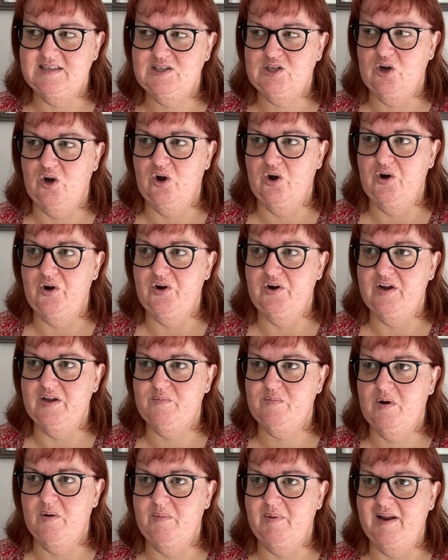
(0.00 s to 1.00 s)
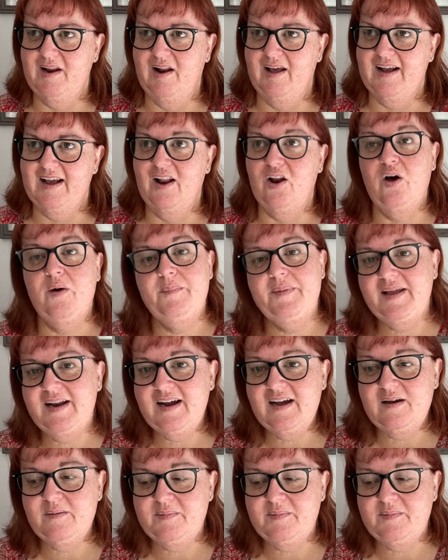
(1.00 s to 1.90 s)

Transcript: So it's probably like a lot better,